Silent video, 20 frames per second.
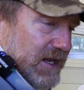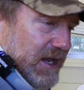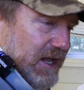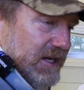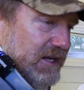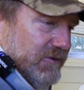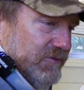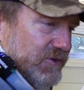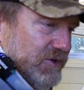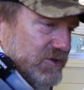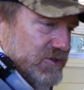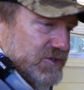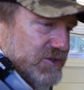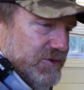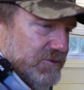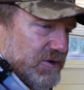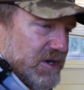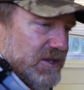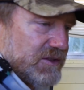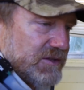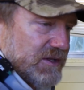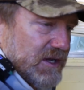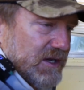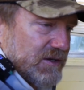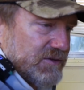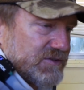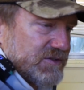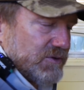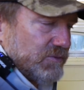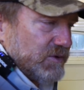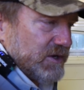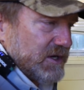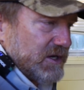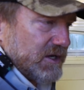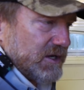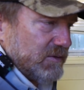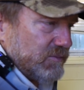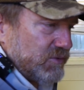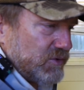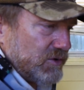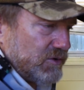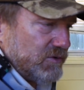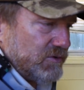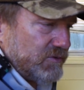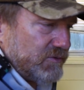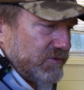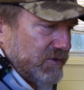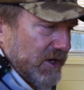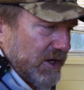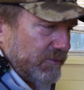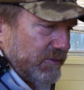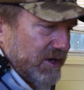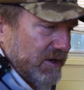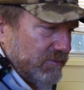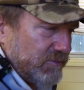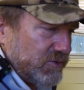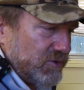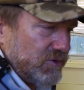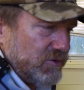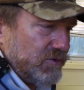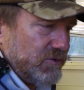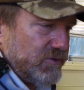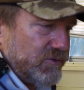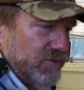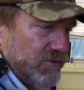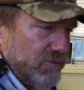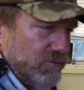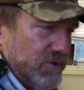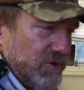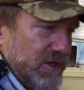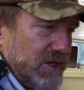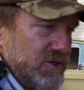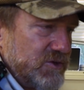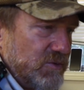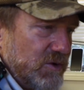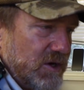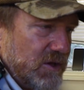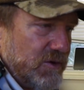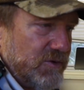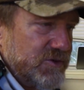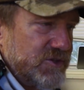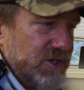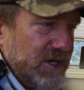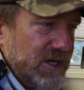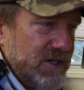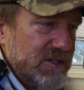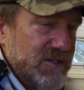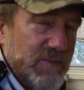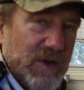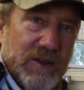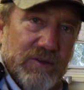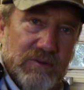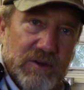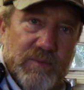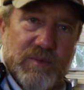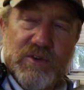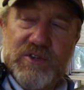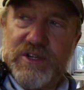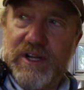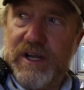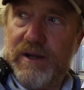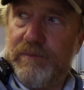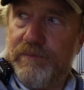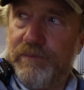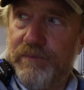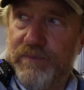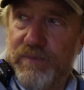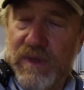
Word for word: And if there's three things that we can improve, and we improve with each one of those changes by 3%,